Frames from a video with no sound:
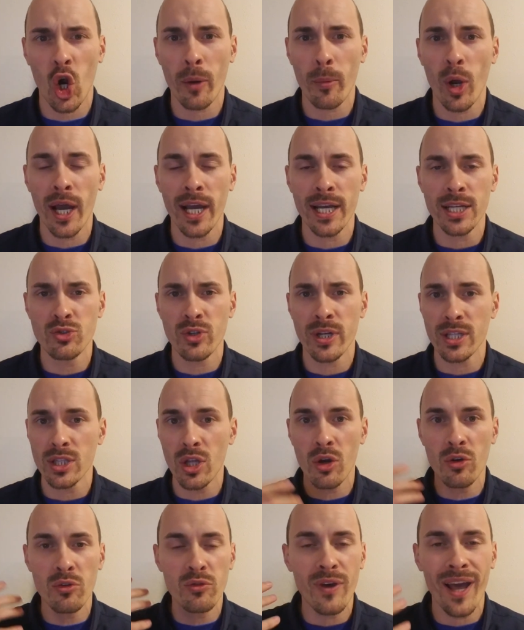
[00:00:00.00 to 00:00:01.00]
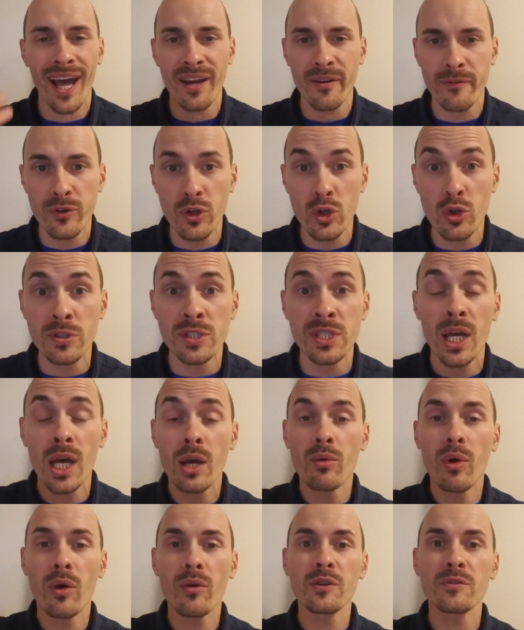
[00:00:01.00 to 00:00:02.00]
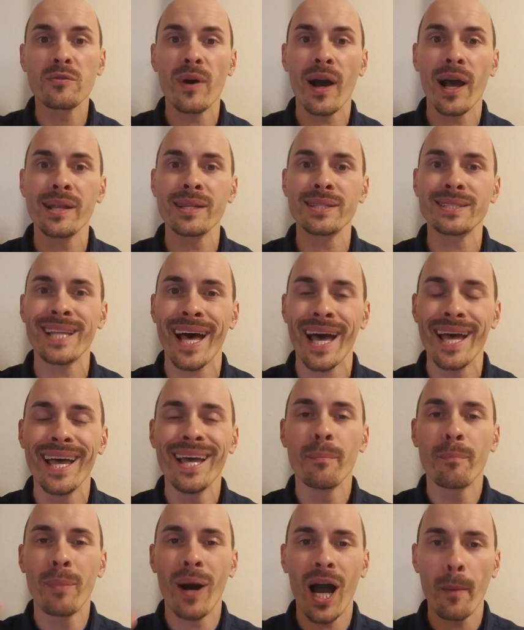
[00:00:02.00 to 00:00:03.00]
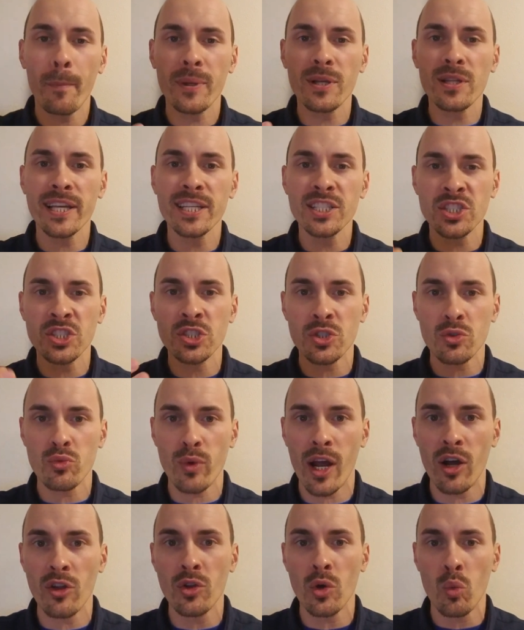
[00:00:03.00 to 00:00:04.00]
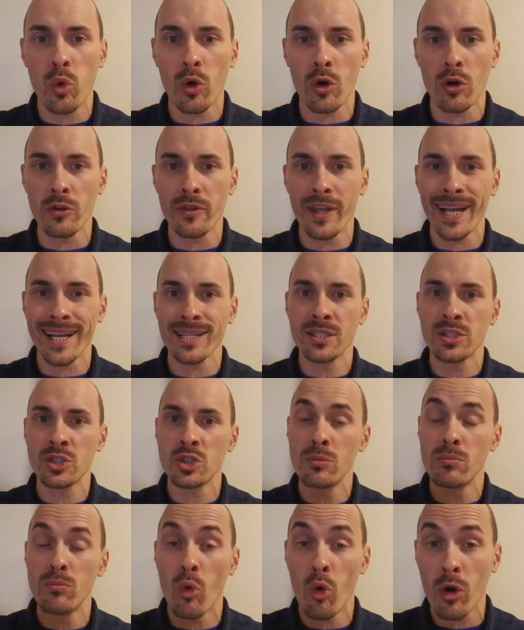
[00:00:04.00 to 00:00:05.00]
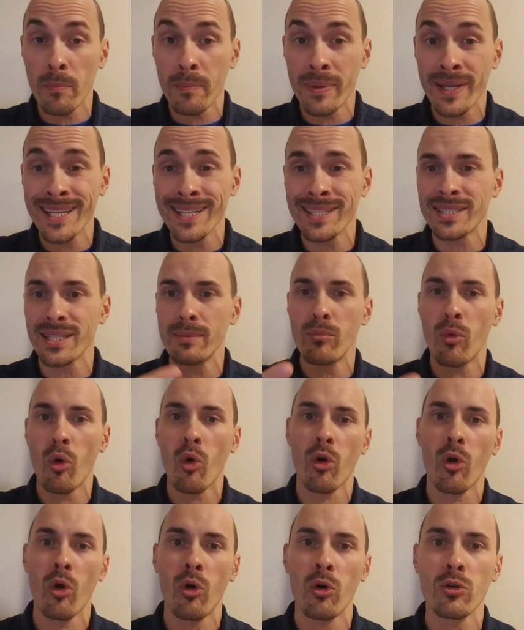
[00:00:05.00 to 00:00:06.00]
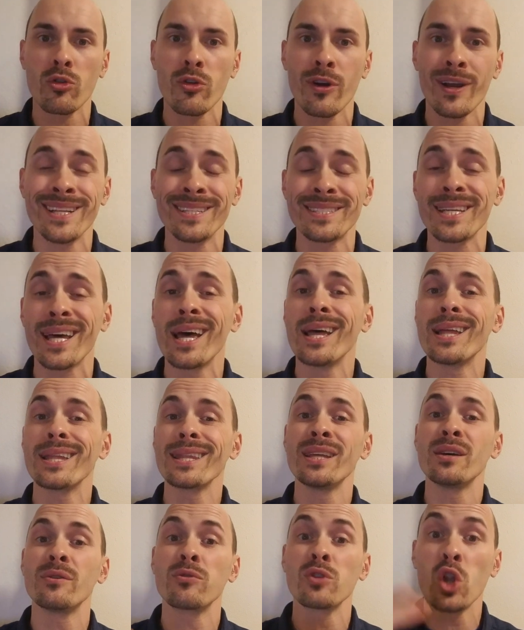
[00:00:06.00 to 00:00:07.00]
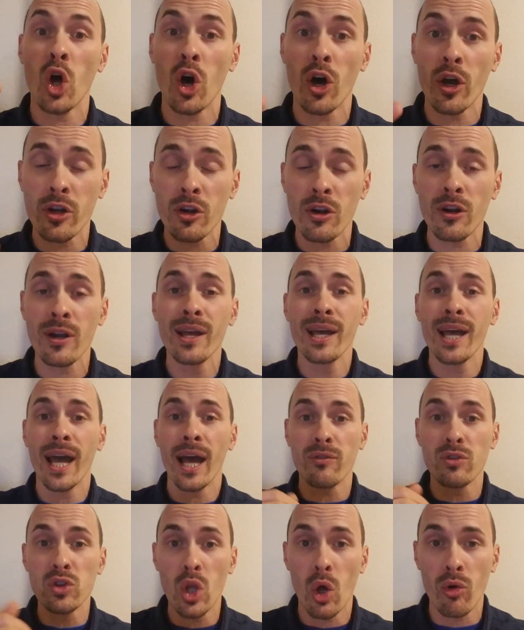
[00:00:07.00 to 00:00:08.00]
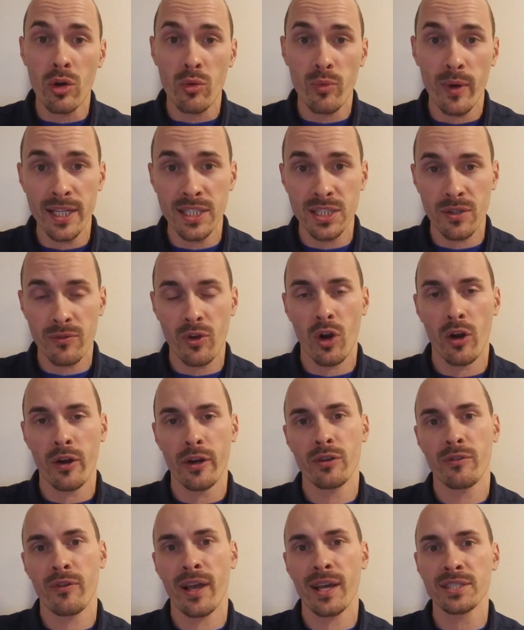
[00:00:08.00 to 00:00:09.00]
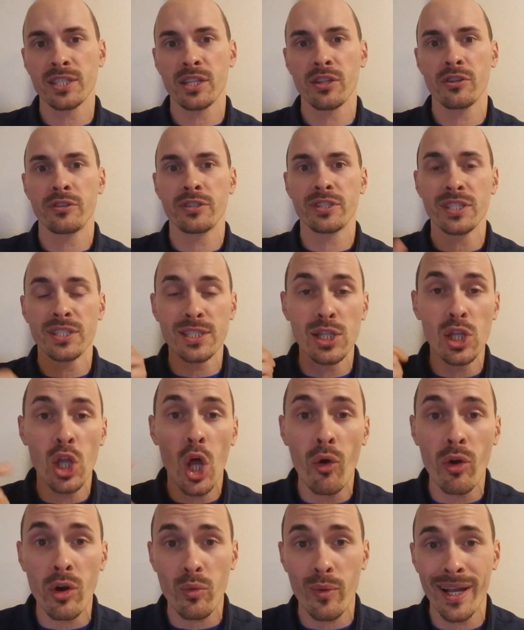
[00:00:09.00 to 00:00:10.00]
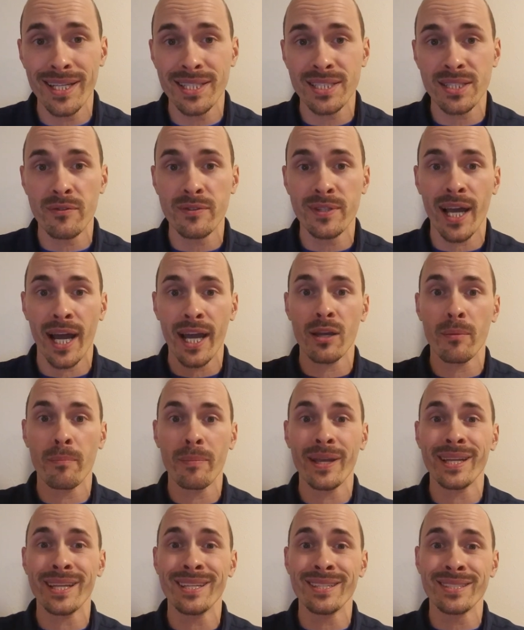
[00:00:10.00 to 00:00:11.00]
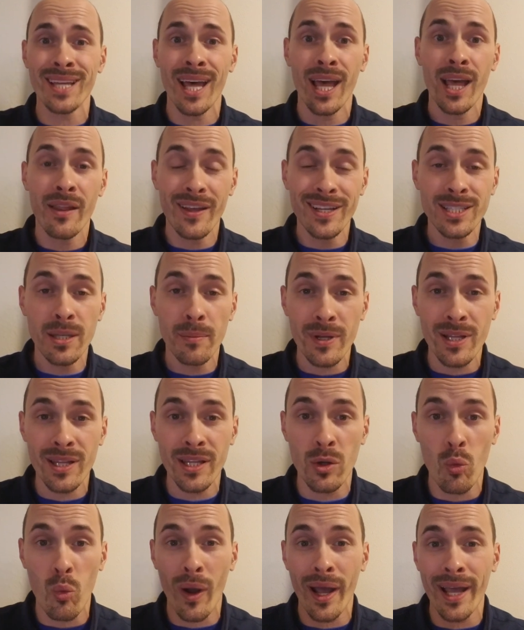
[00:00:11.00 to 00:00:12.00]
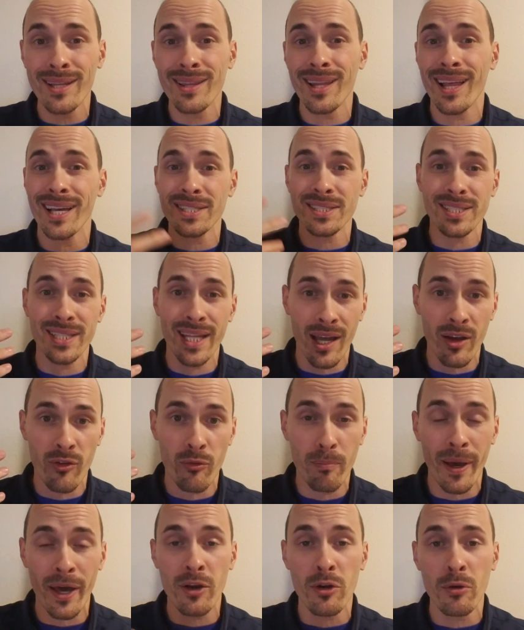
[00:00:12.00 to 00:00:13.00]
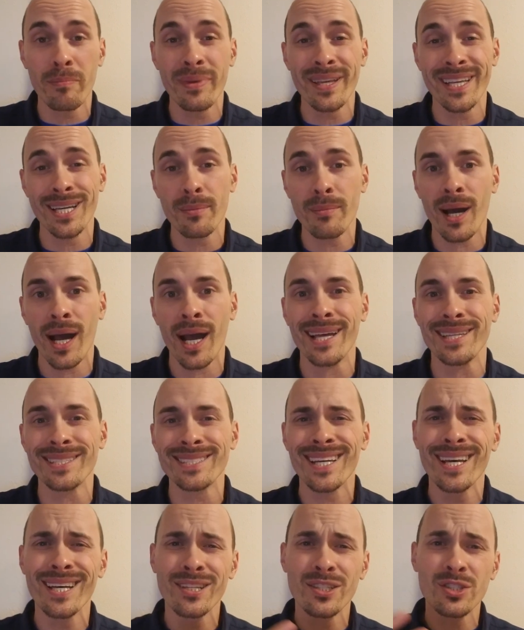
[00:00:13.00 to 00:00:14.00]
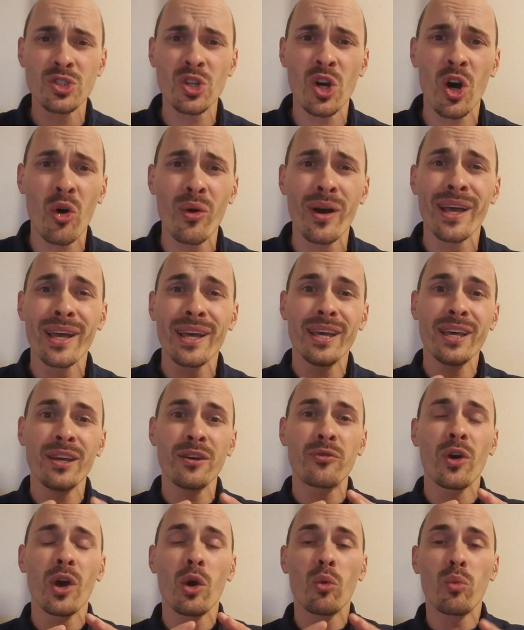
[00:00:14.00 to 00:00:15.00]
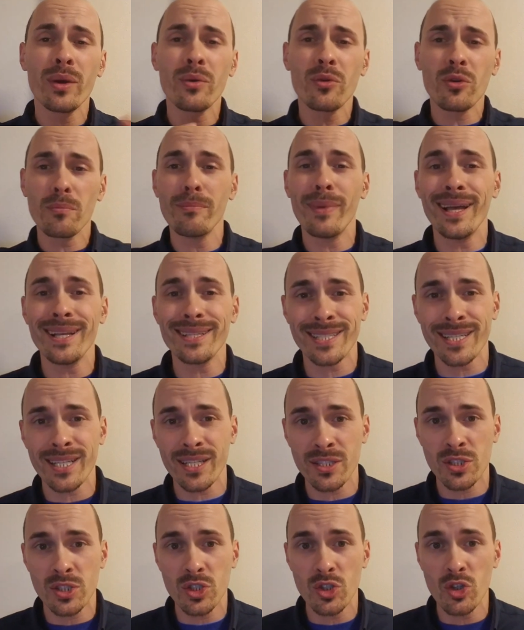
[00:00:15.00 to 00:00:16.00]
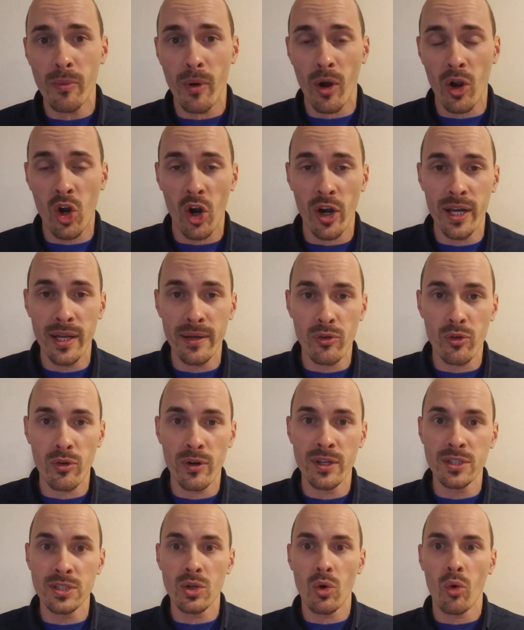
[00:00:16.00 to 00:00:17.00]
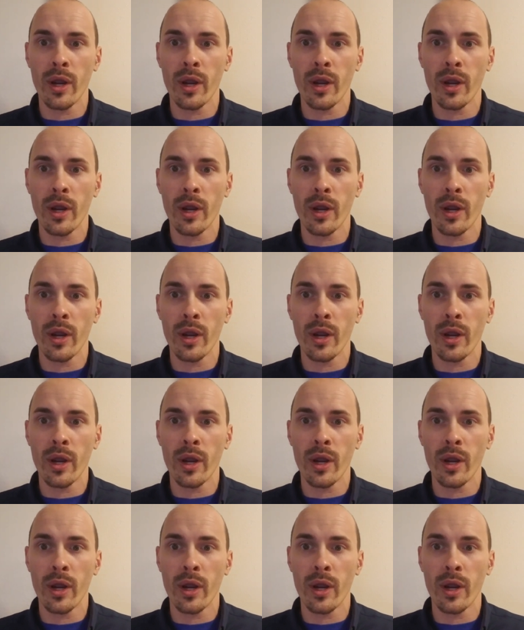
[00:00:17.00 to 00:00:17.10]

carbohydrate, low fat foods, what we find is that populations around the world that consume more beans and more whole grains live longer, have lower rates of cardiovascular disease, lower rates of diabetes. They typically weigh less and have better BMIs. So if we were meant to consume a carnivorous